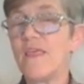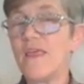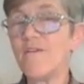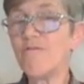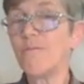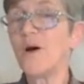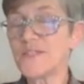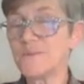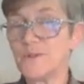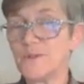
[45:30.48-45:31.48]
If
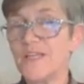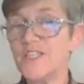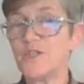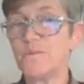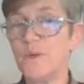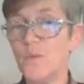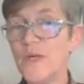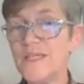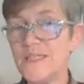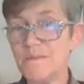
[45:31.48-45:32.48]
possible, they should be
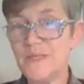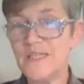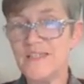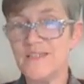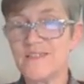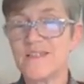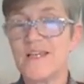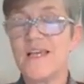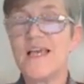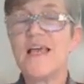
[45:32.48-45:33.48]
weak DPs.
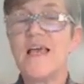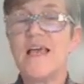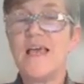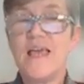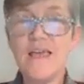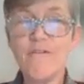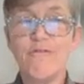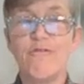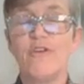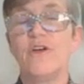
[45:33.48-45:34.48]

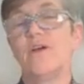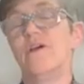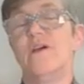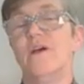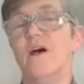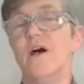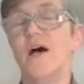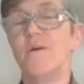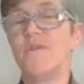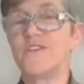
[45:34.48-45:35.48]
If
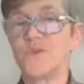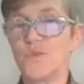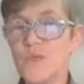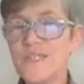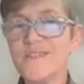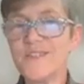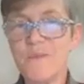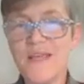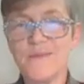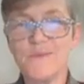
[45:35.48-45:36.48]
um, there's a reason to
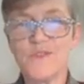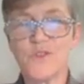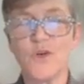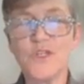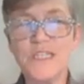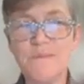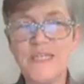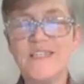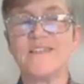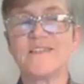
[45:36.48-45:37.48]
make them strong
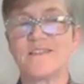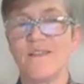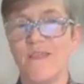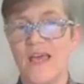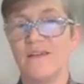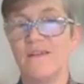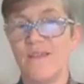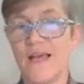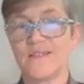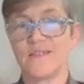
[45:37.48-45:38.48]
DPs, then
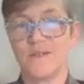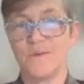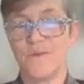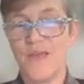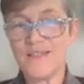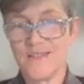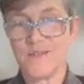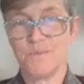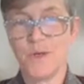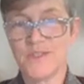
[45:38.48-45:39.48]
that's uh, that
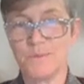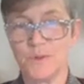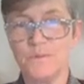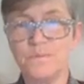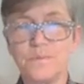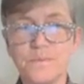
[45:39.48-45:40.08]
is possible